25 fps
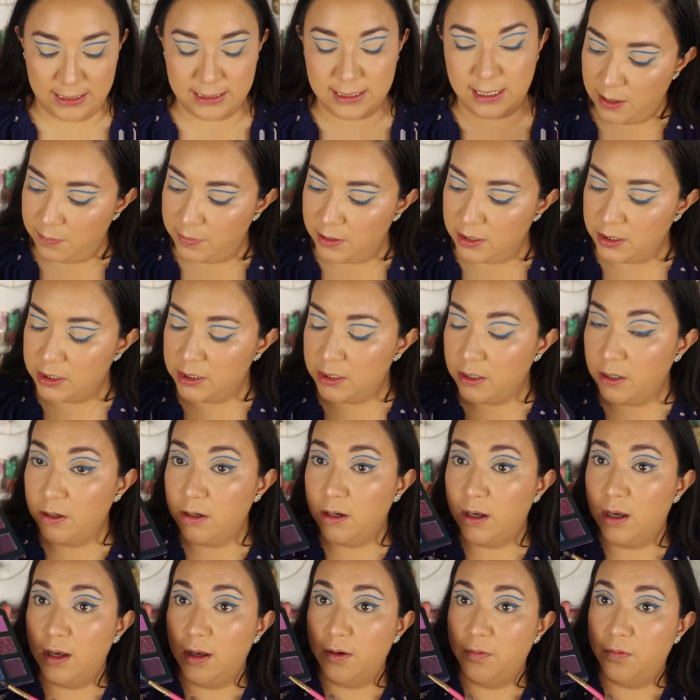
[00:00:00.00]
I'm going to start
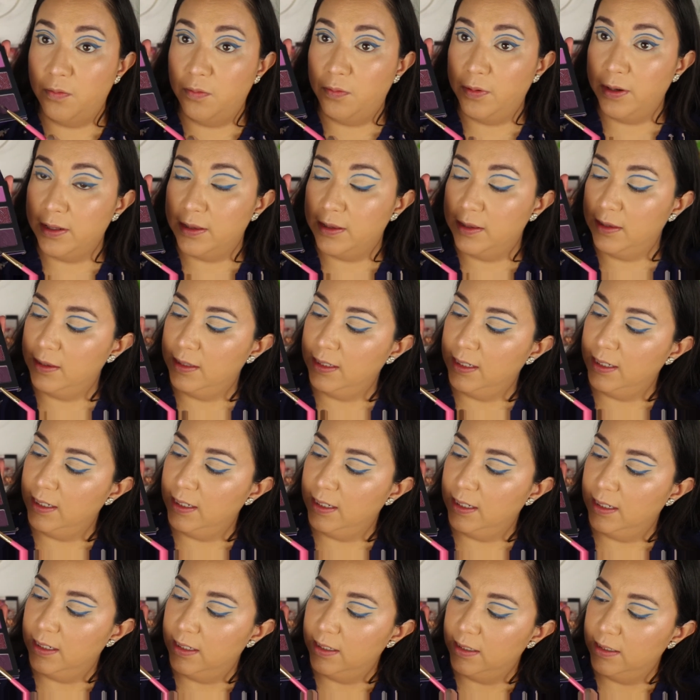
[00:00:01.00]
off with
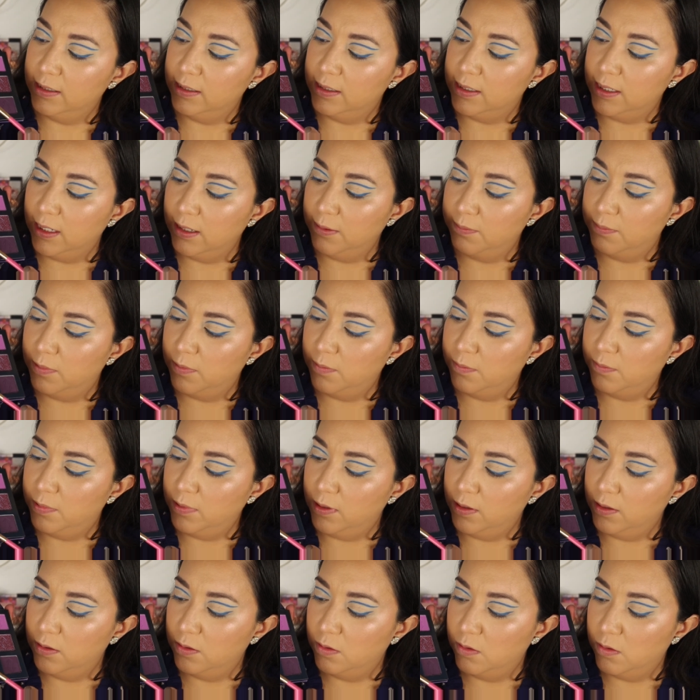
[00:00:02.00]
the deep
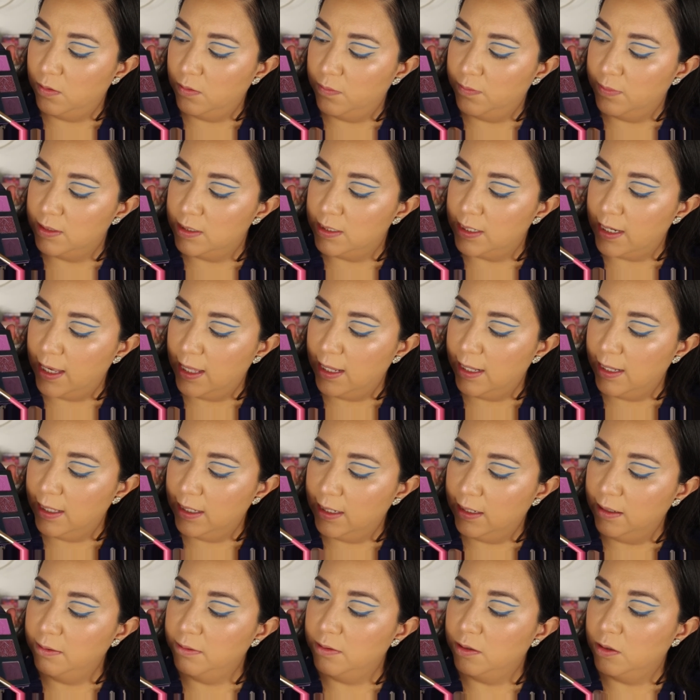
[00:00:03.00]
blue
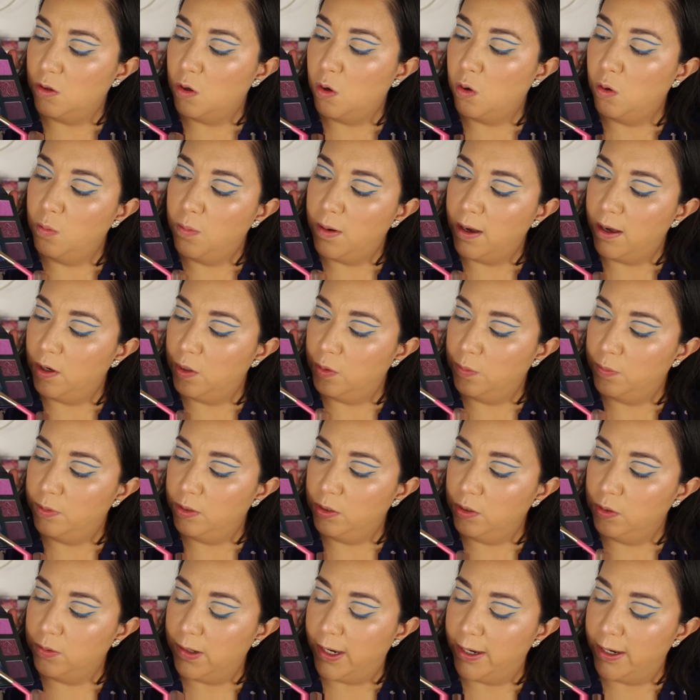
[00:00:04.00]
metallic, cobalt blue.